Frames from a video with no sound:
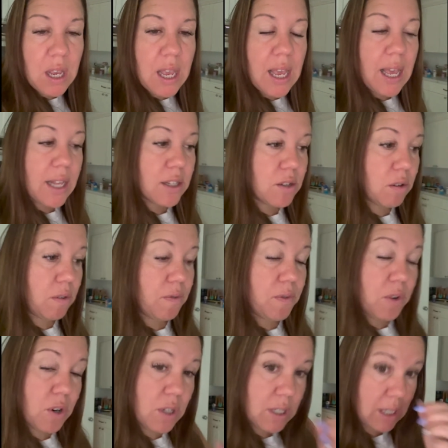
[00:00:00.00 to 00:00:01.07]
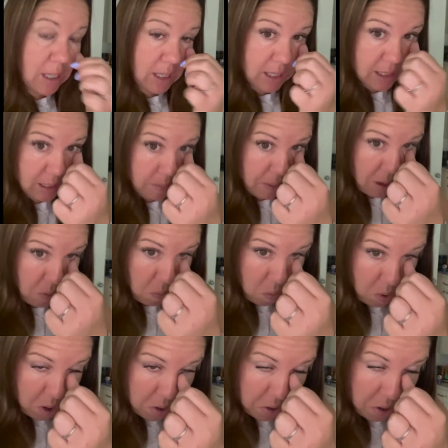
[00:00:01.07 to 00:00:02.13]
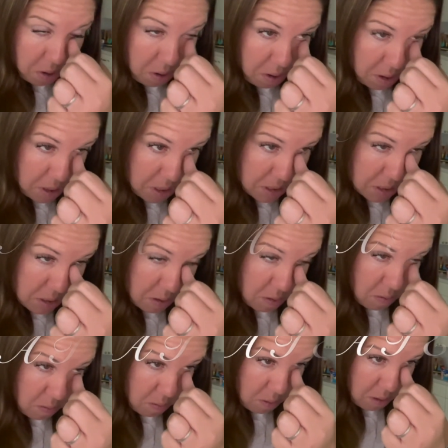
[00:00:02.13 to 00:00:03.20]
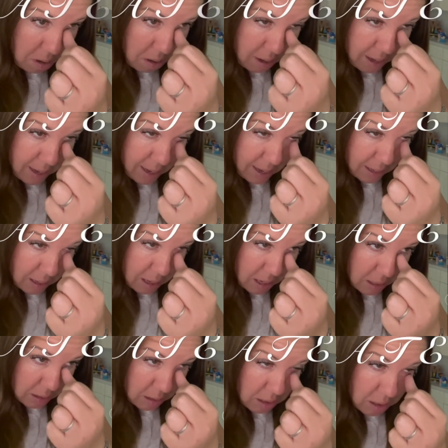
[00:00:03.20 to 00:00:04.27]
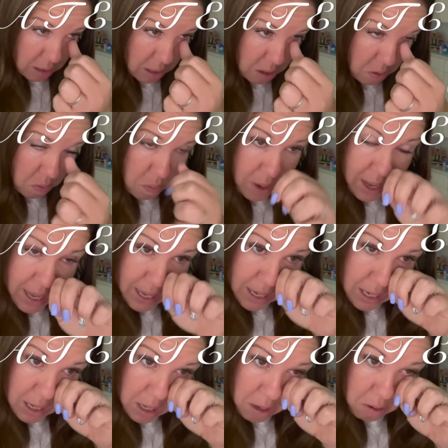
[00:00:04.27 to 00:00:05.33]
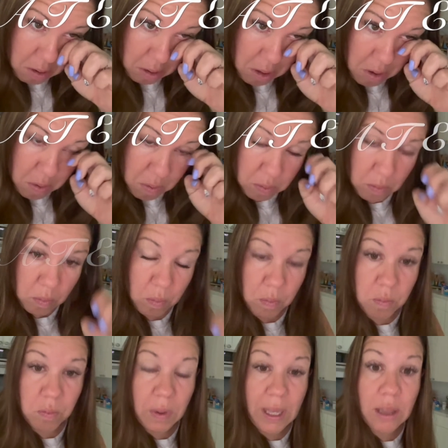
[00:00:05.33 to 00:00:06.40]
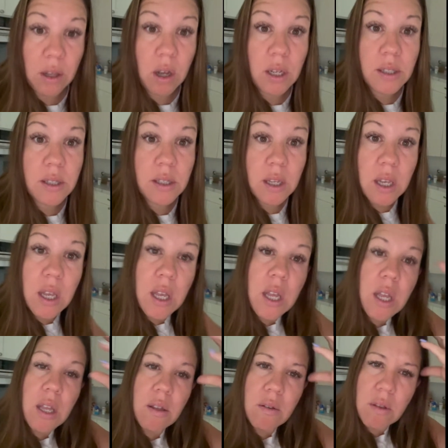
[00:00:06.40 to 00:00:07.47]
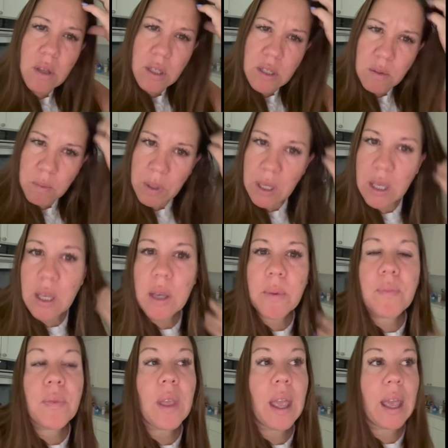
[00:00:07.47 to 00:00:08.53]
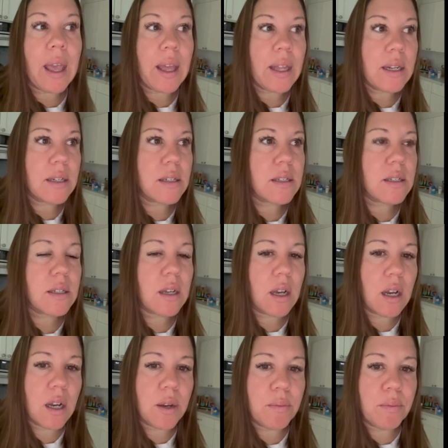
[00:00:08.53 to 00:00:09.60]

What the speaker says: And so the first is about water. So I had a kind of low weigh-in or low weight loss this week. And I